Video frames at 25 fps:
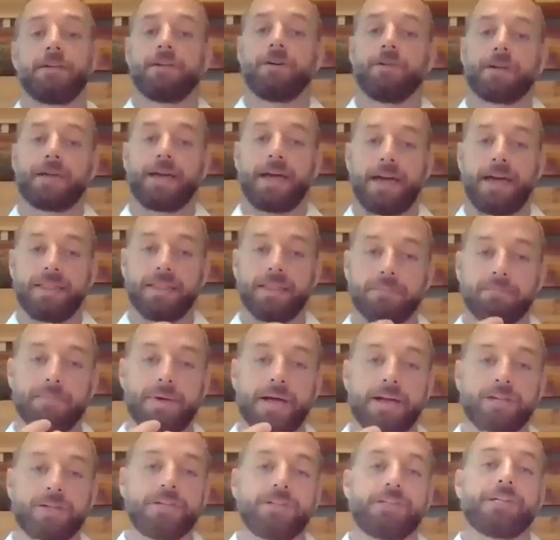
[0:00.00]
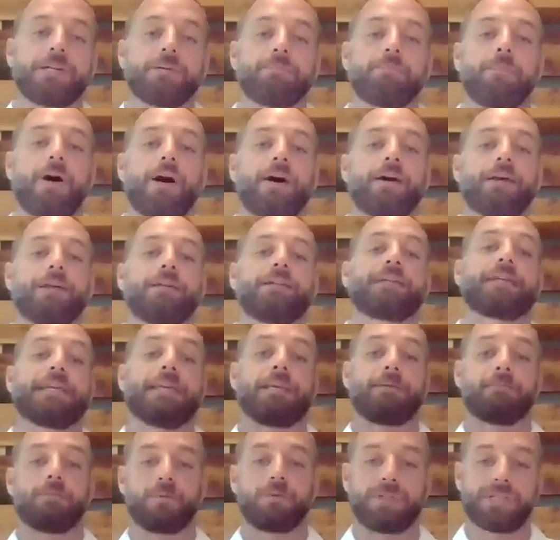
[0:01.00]
okay, that measures your body's
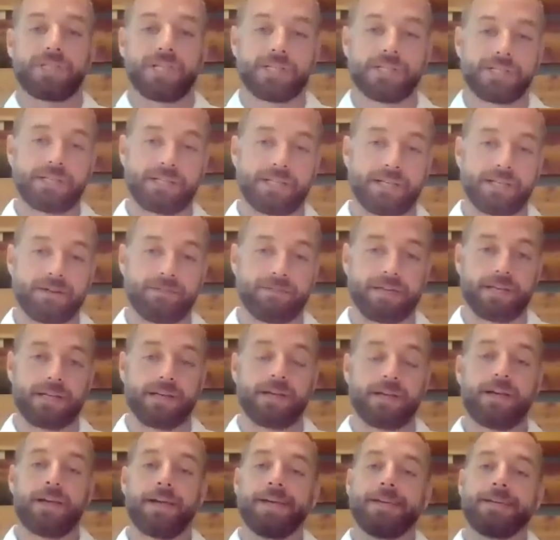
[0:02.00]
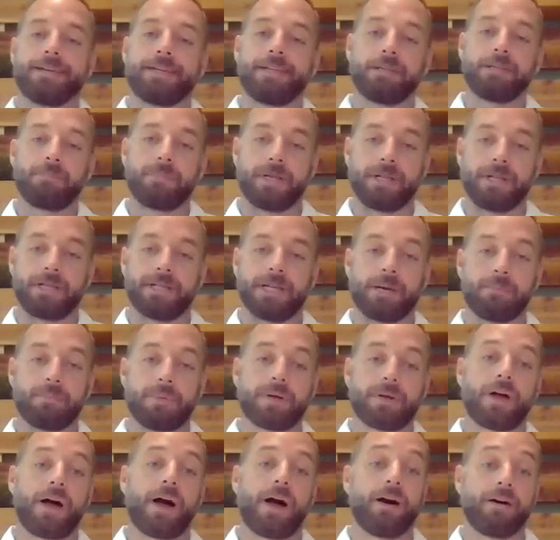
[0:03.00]
chemosensitivity to the buildup
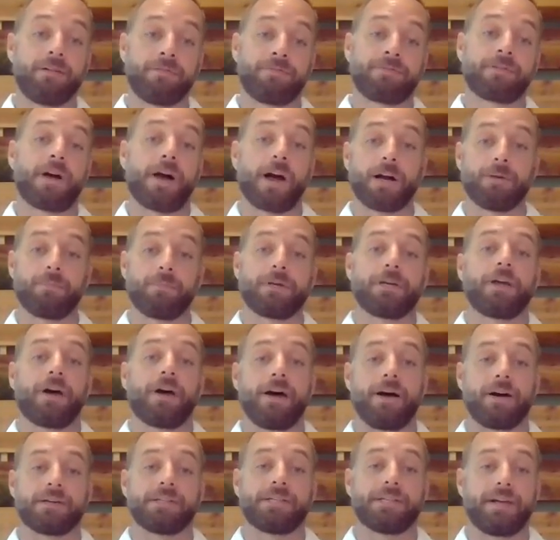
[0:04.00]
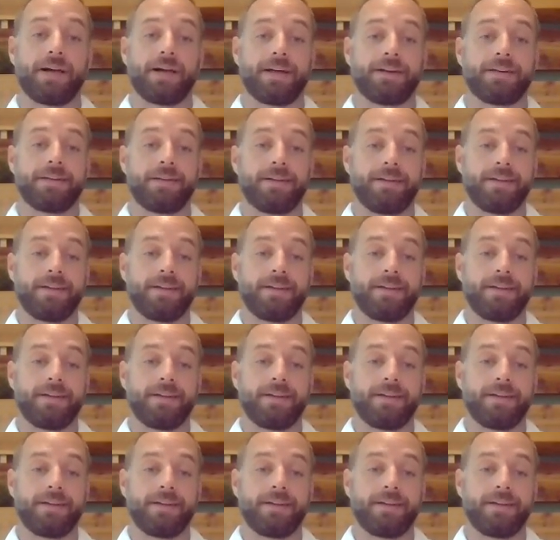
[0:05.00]
of carbon dioxide.